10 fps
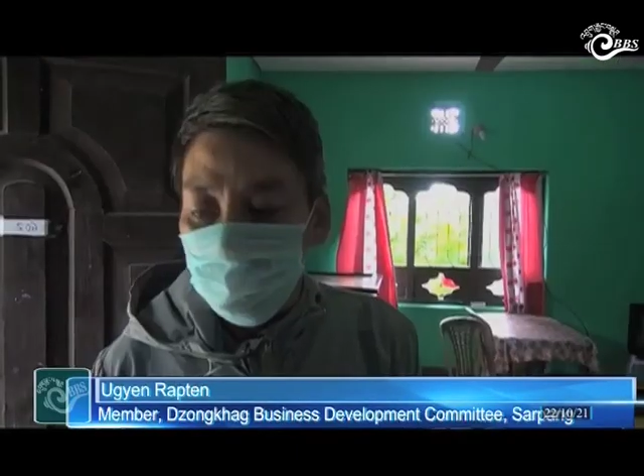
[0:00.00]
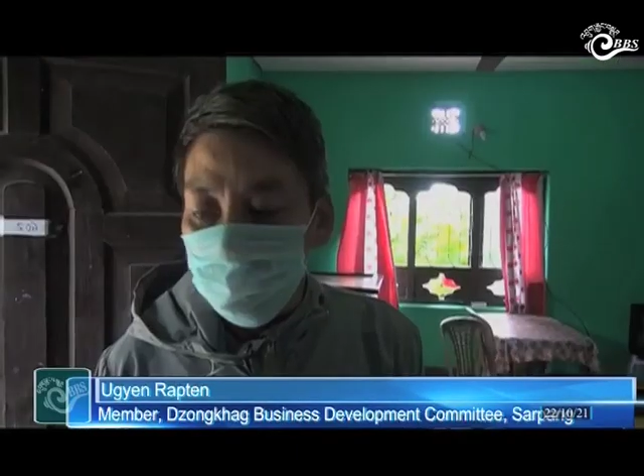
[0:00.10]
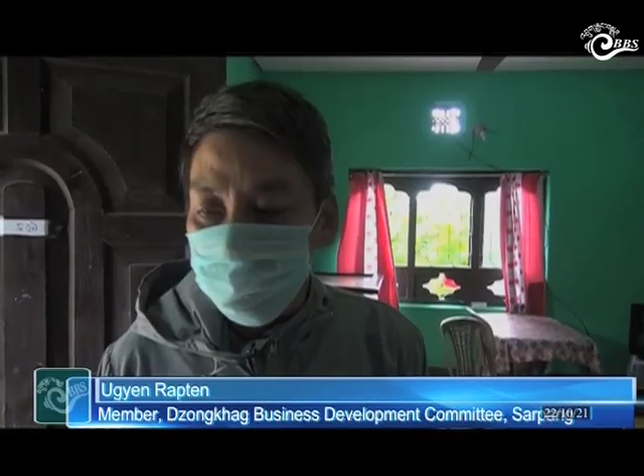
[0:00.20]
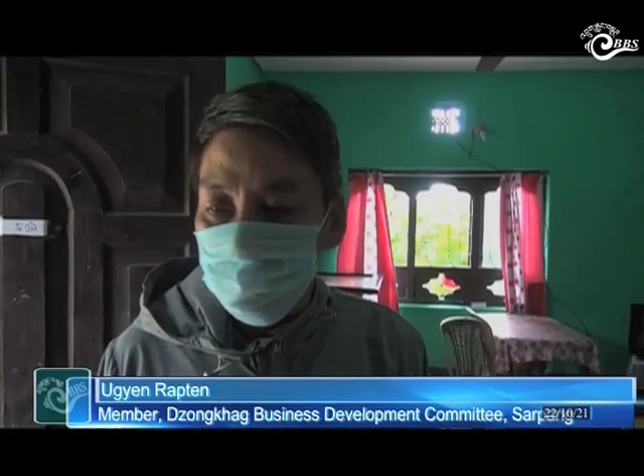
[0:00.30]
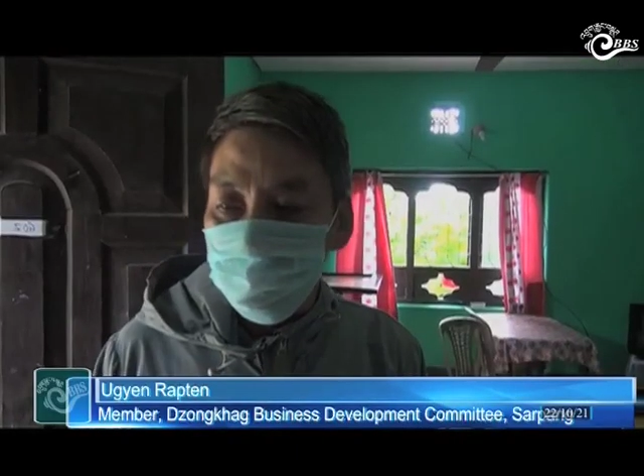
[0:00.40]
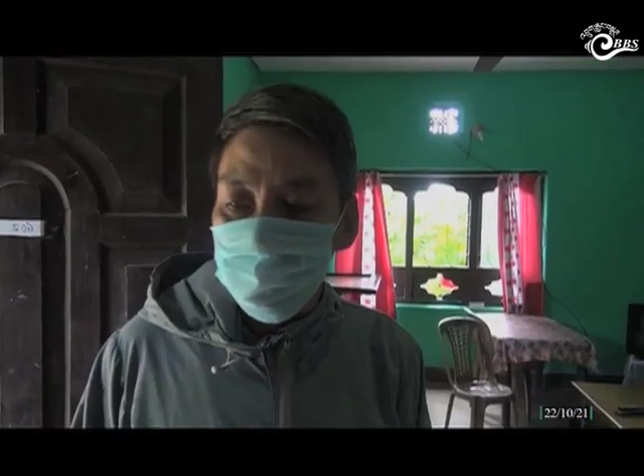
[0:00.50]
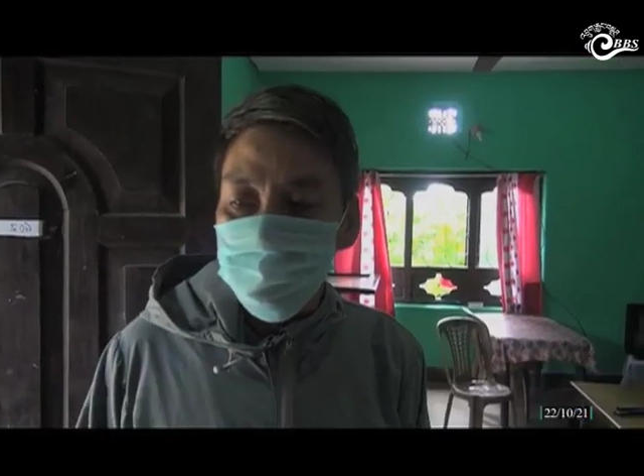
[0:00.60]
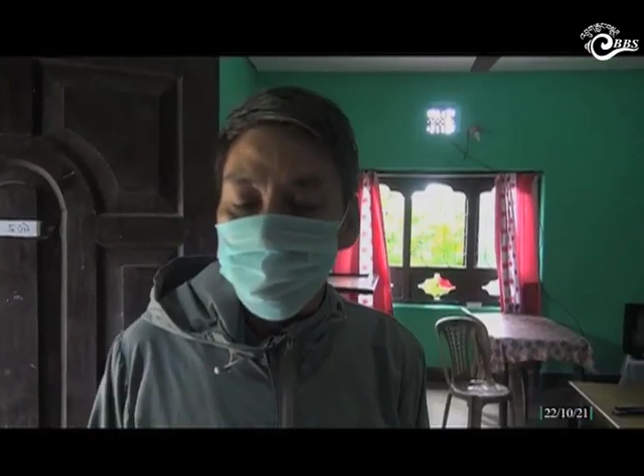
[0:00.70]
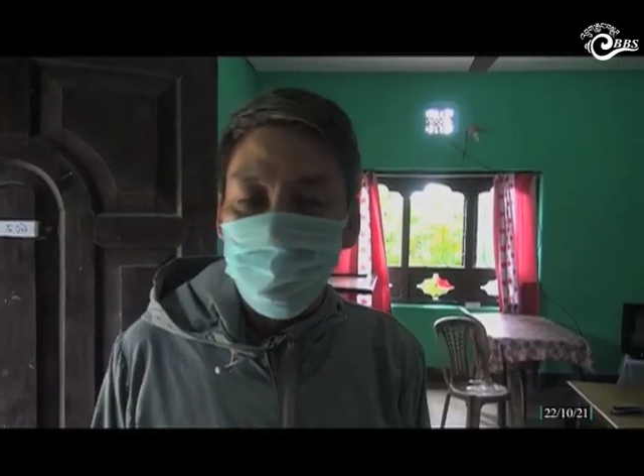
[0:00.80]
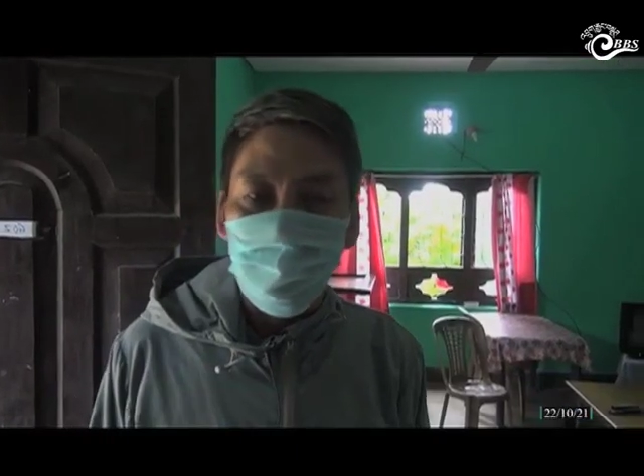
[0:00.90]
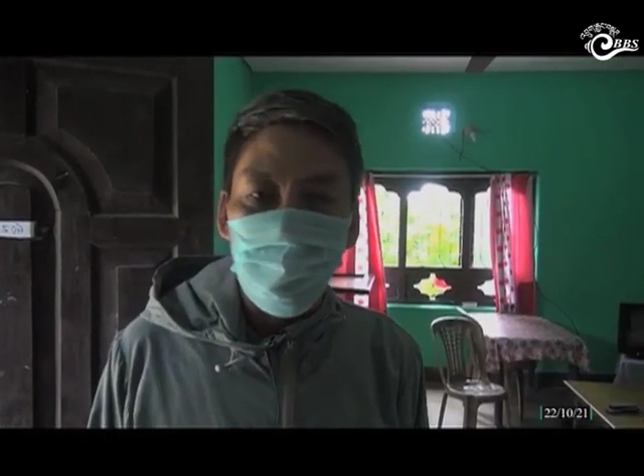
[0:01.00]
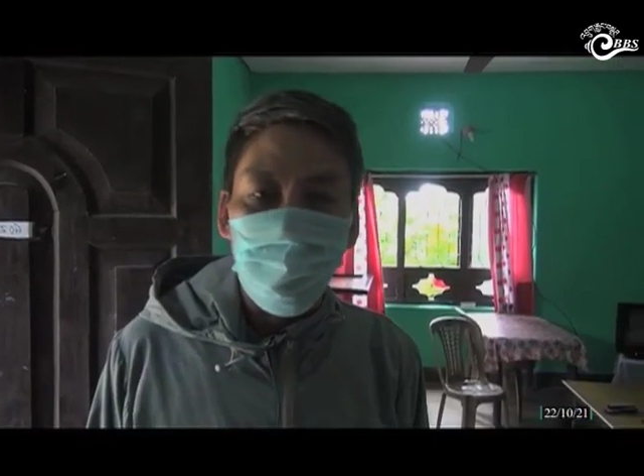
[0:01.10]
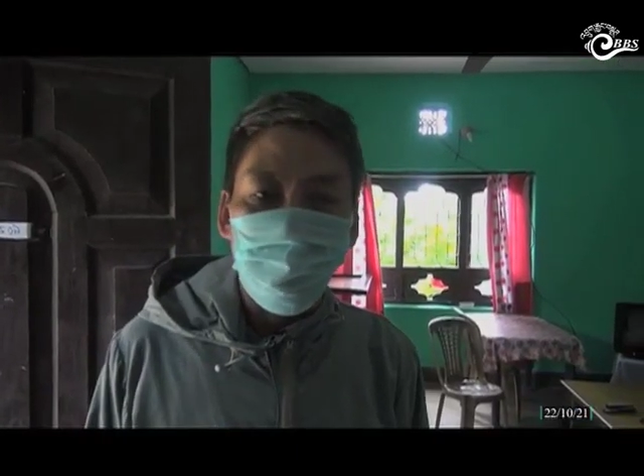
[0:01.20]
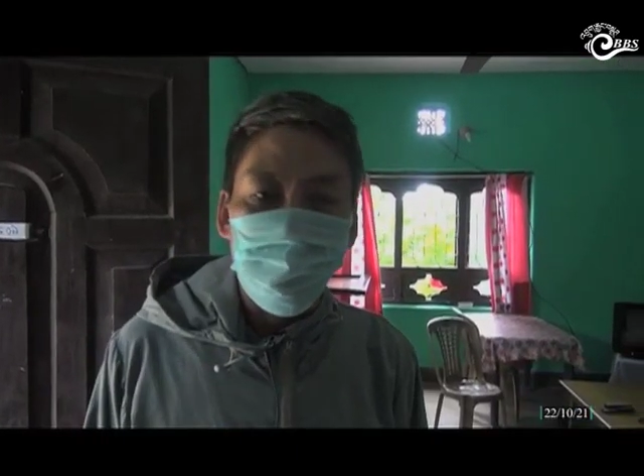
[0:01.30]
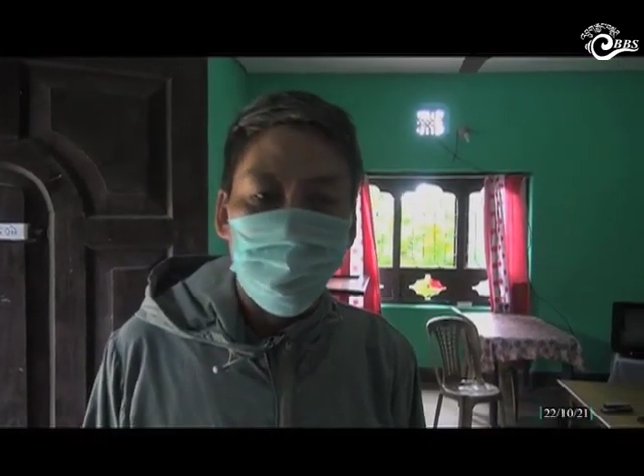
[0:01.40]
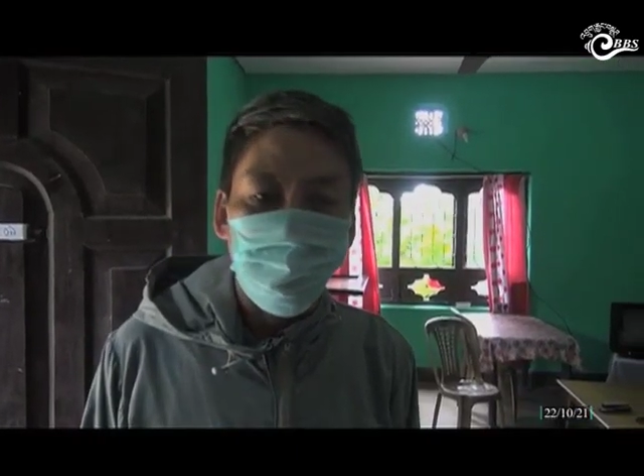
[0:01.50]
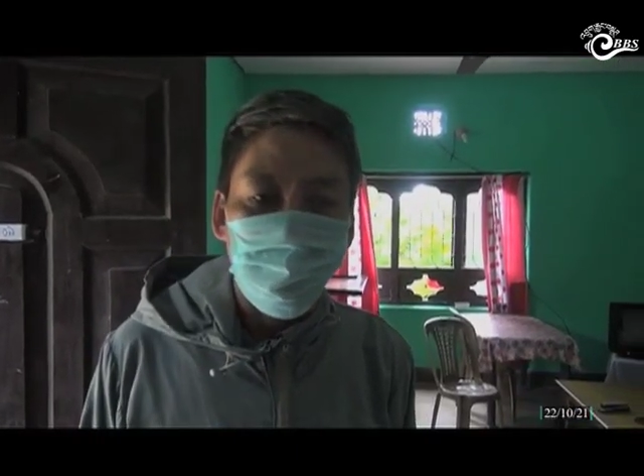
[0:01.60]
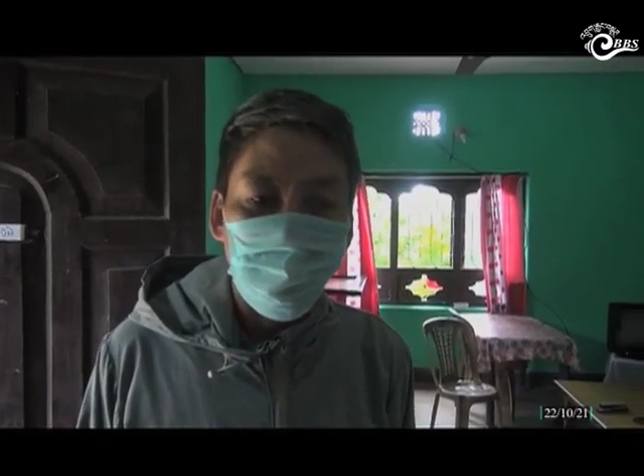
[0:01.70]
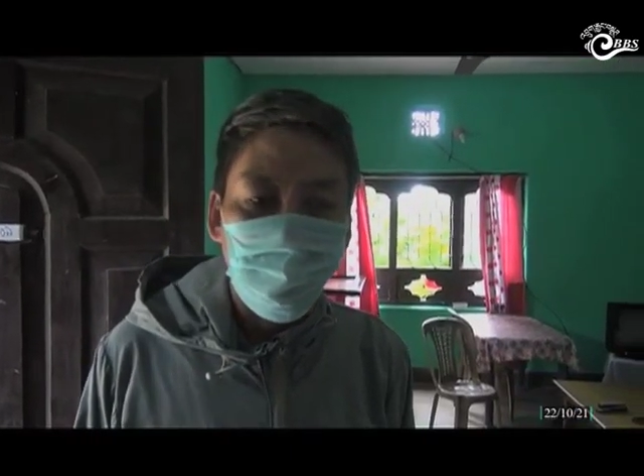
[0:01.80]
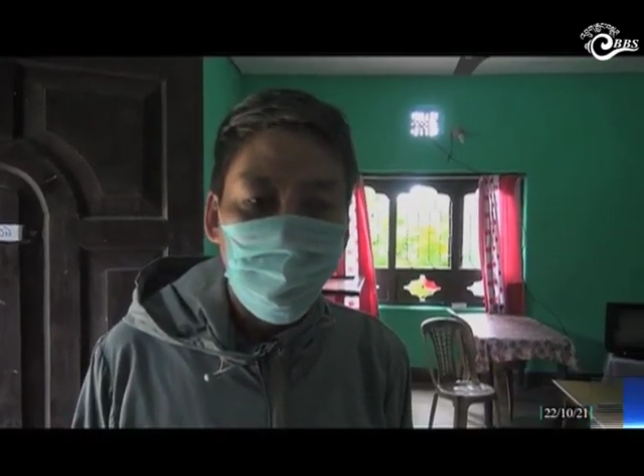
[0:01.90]
Ya bin ngachi mo ganye ma
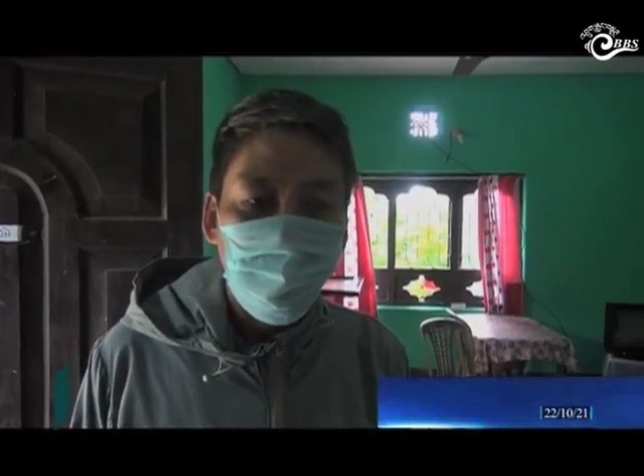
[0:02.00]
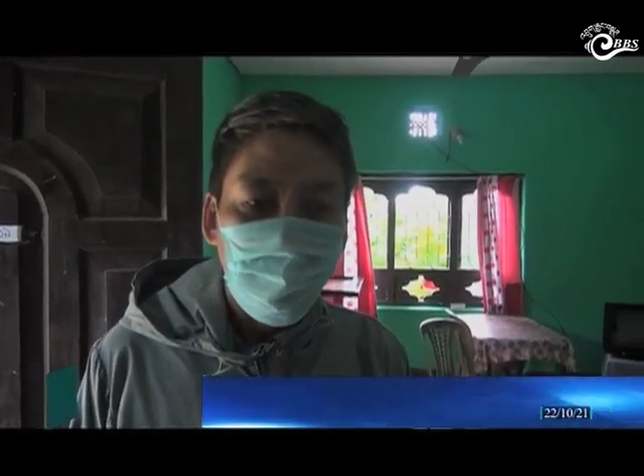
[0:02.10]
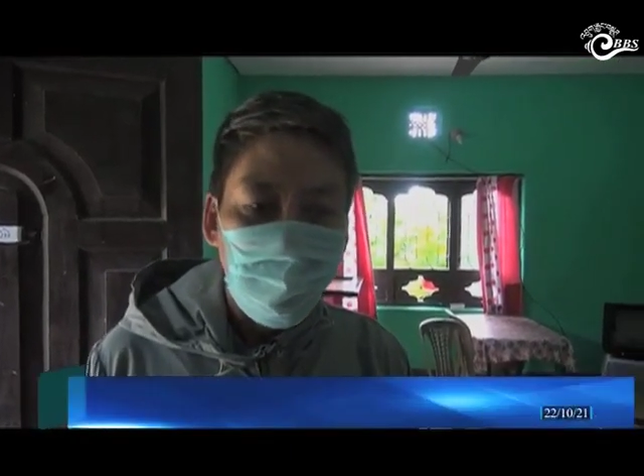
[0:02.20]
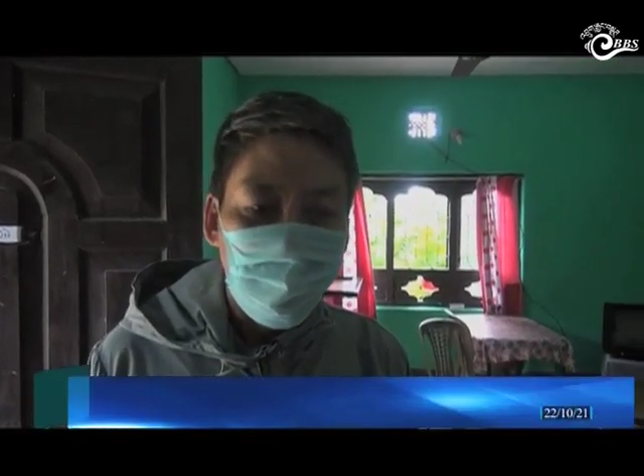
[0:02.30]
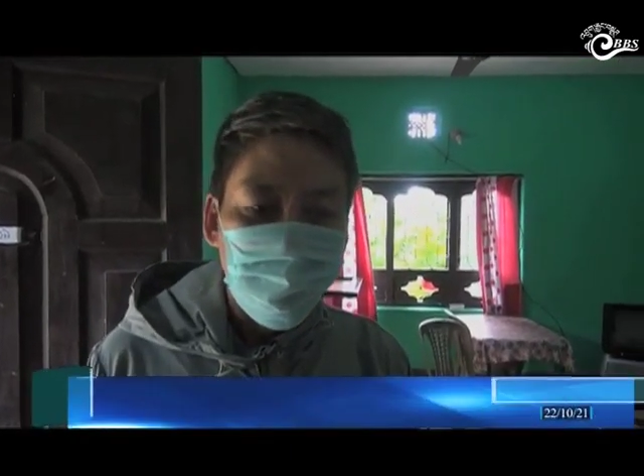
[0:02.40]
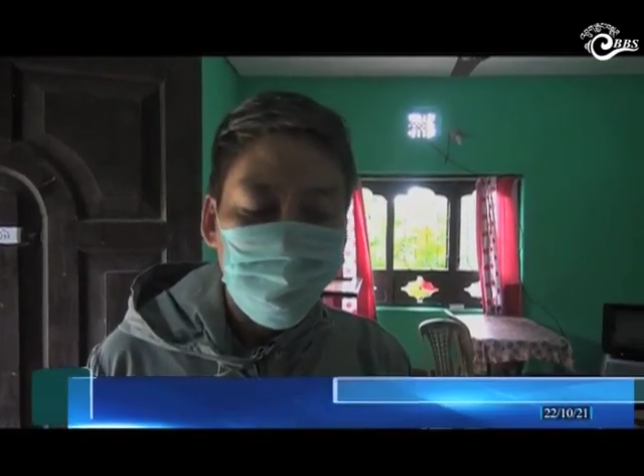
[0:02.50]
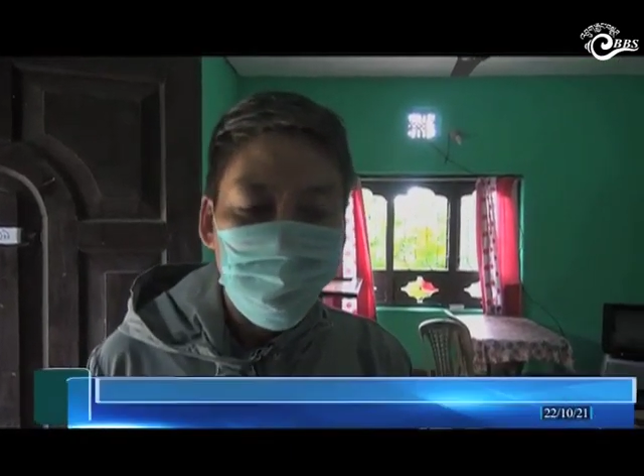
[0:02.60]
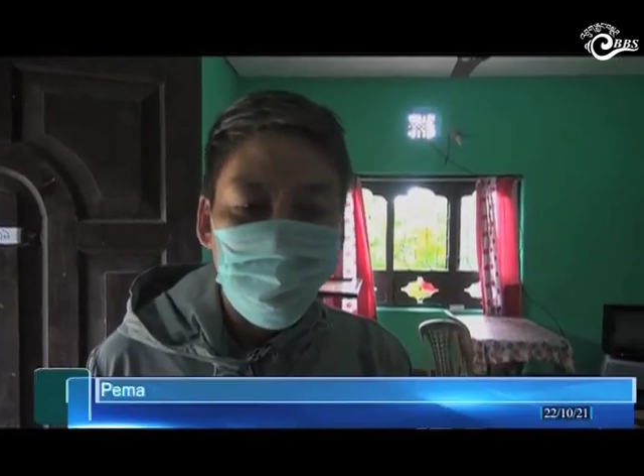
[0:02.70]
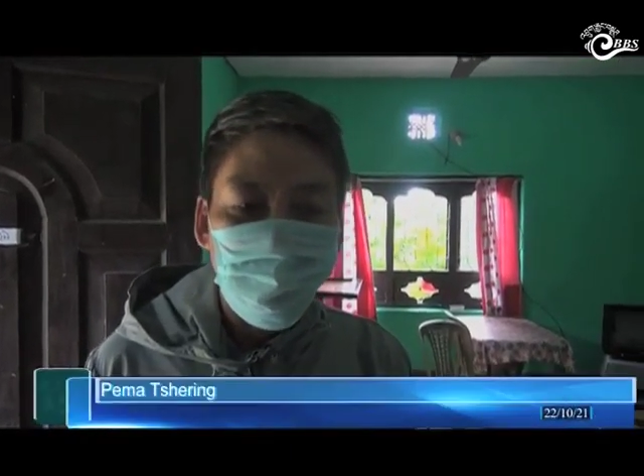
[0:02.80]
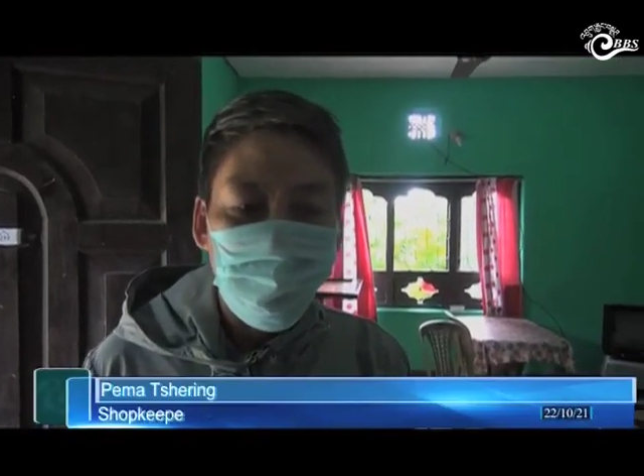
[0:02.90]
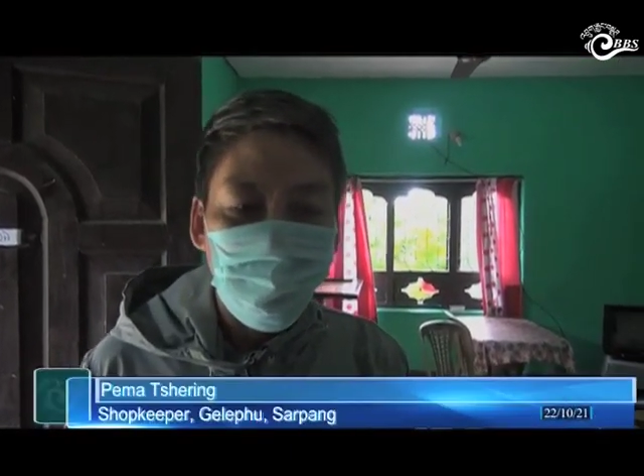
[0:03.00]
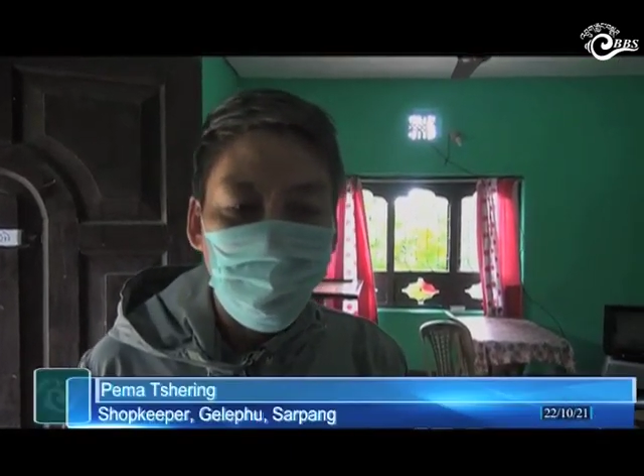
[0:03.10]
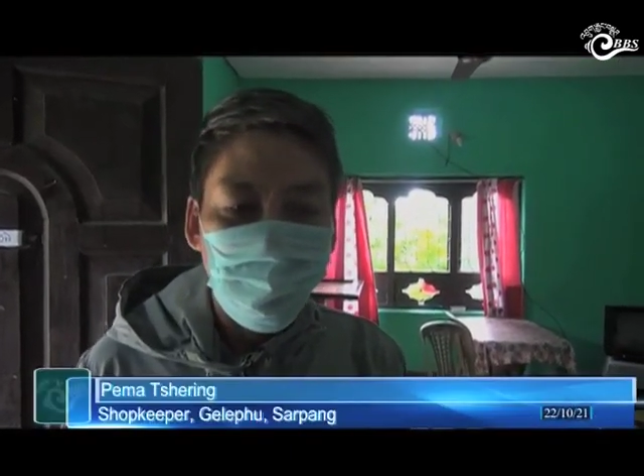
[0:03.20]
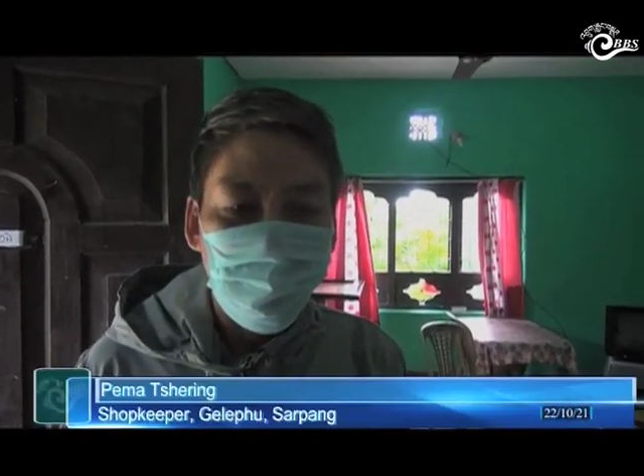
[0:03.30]
shiba de la cham chim bi di